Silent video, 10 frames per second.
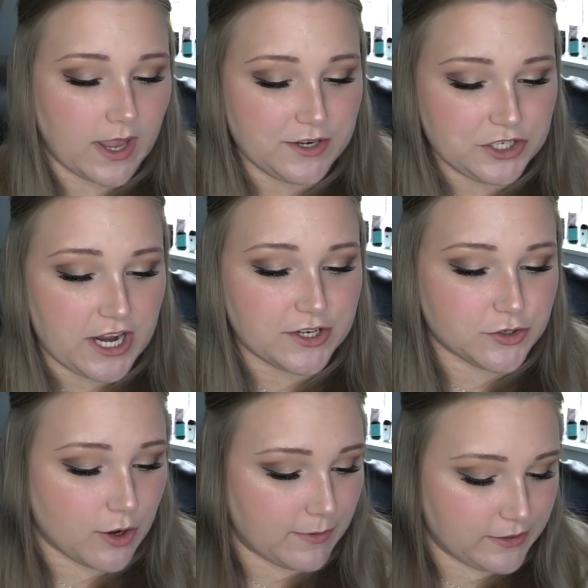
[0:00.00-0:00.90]
I
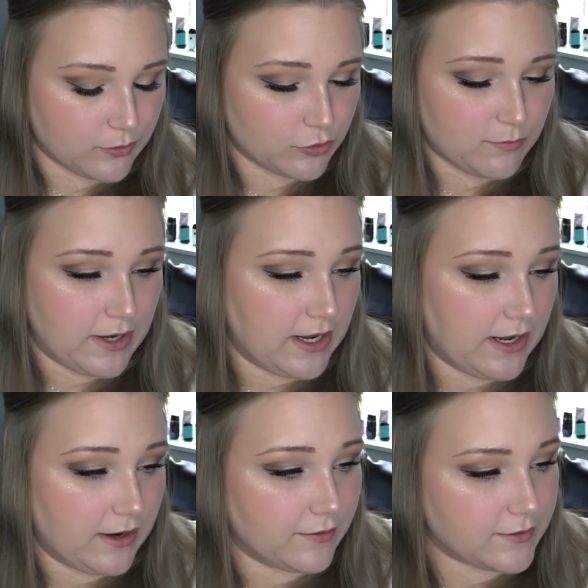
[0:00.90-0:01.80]
changed all my social media
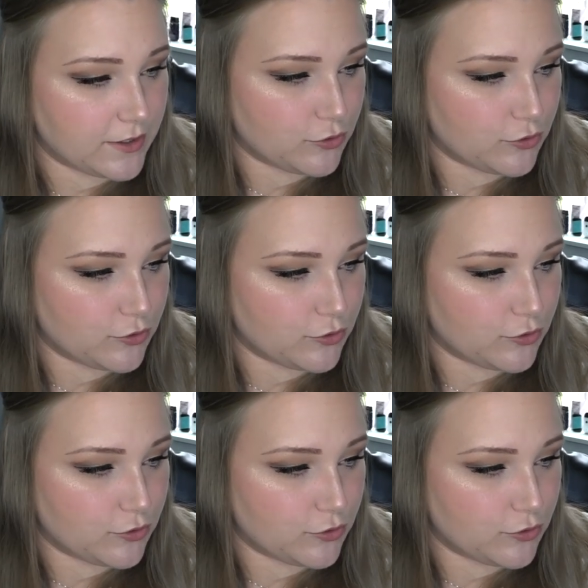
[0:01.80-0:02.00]
handles.